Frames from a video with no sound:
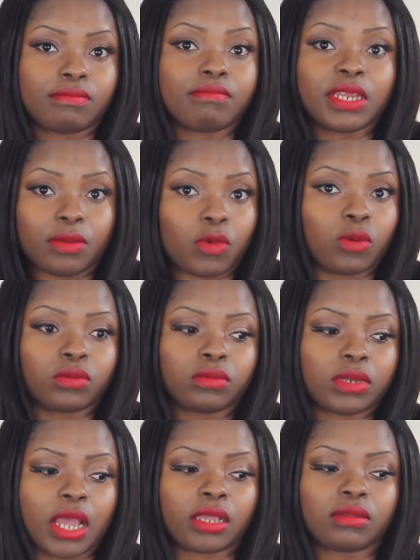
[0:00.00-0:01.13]
minimal,
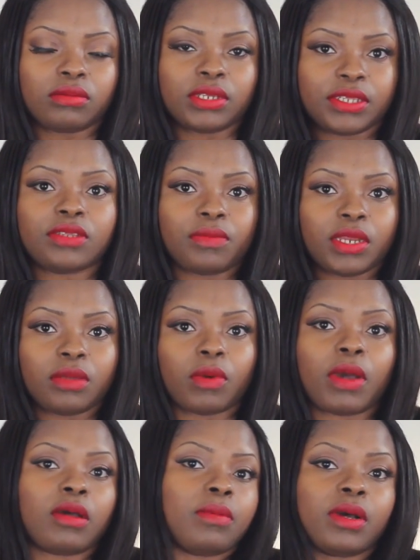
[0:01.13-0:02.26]
like just the minimum
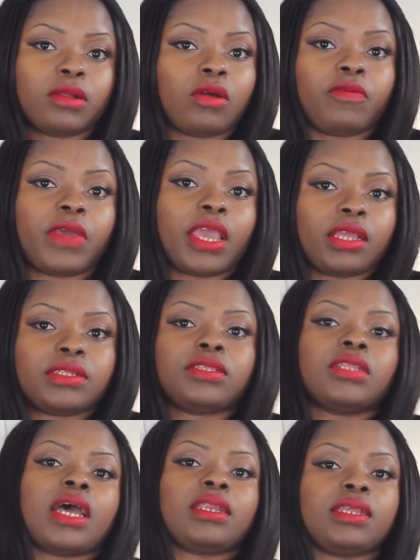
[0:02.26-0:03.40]
amount of eggs
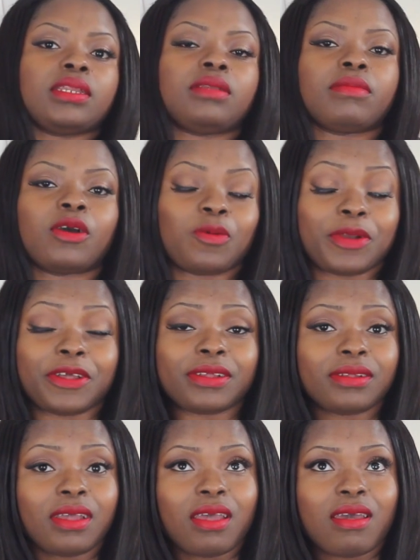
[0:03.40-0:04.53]
that I need in my omelette.
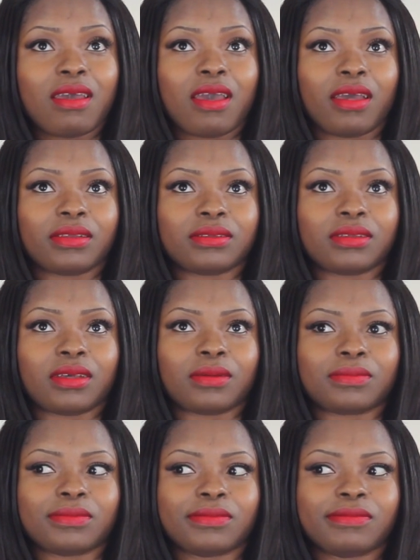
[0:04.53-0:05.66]
And
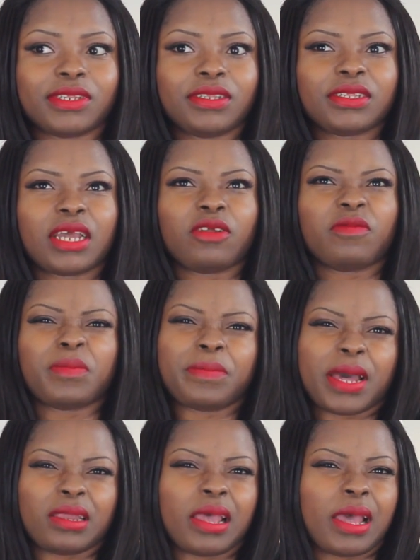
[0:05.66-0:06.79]
um, this is kind of a
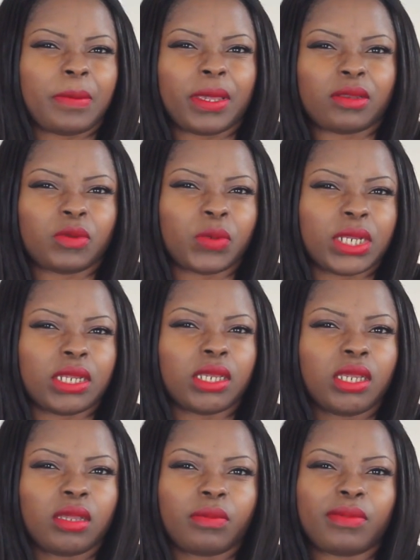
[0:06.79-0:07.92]
bad habit, really,
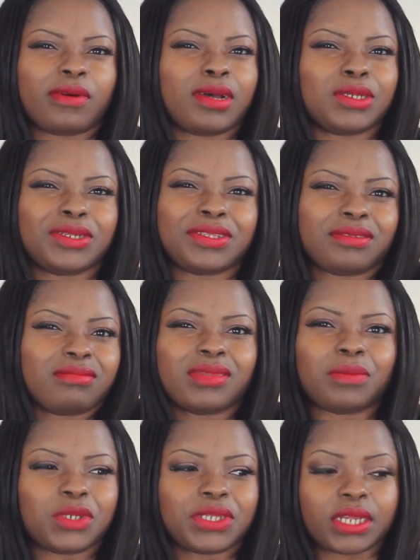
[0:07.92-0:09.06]
but I just
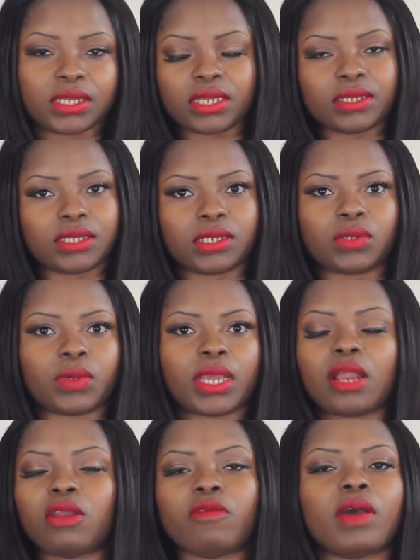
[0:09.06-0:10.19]
I'm just addicted to it.
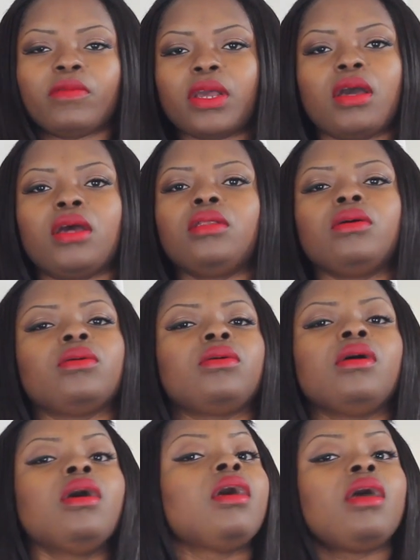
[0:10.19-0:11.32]
I love avocado
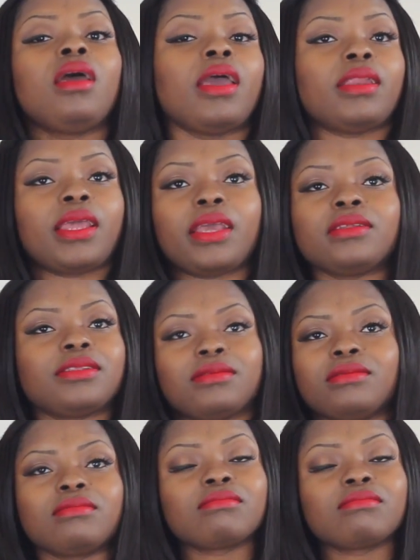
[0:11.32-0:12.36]
and eggs.